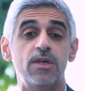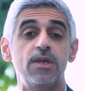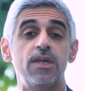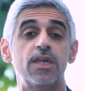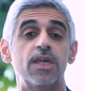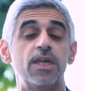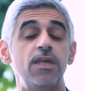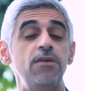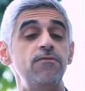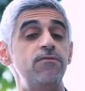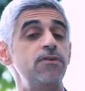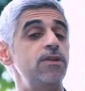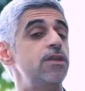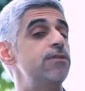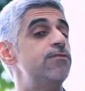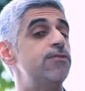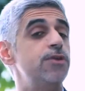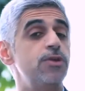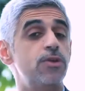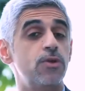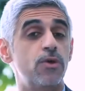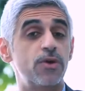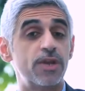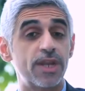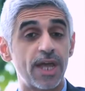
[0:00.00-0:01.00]
even if
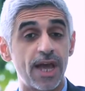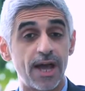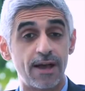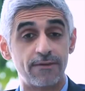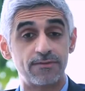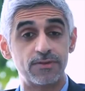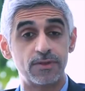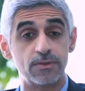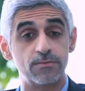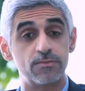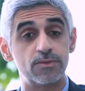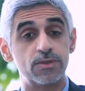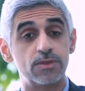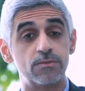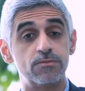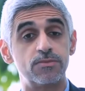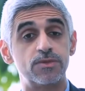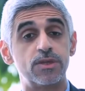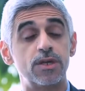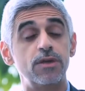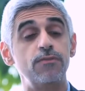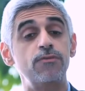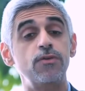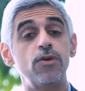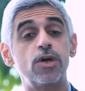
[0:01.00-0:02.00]
you don't have
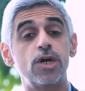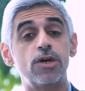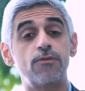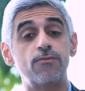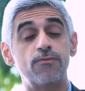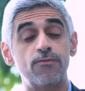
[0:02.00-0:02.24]
symptoms. If you are